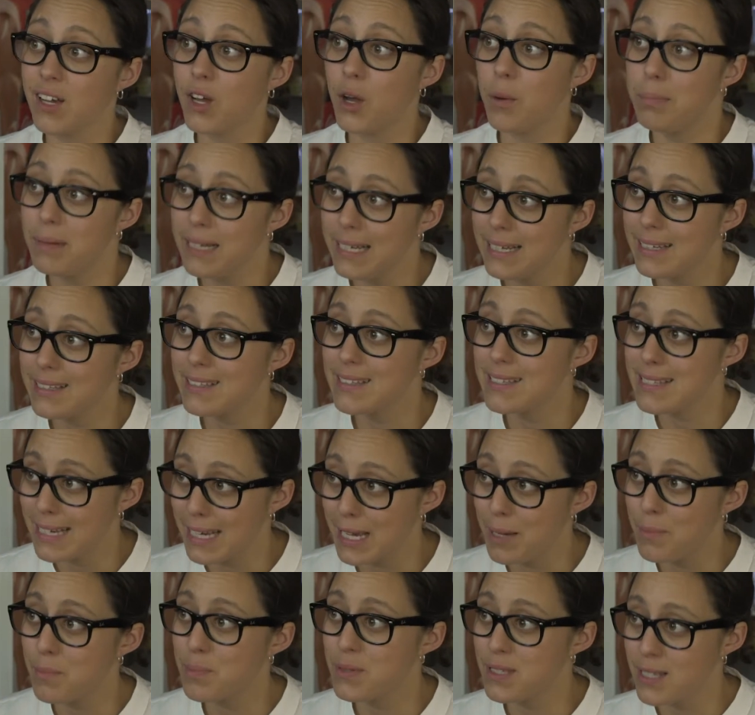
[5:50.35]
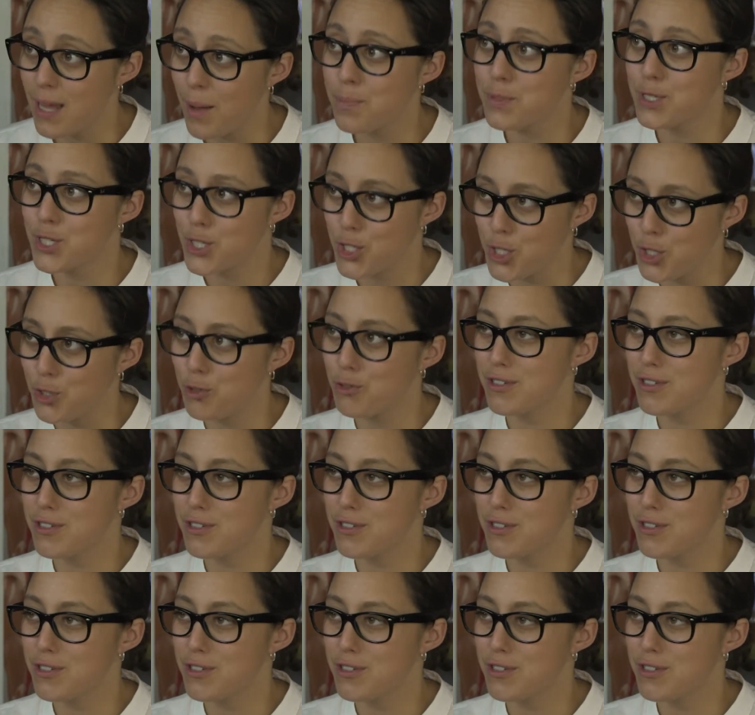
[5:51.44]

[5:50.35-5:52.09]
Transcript: complete sleep substitute.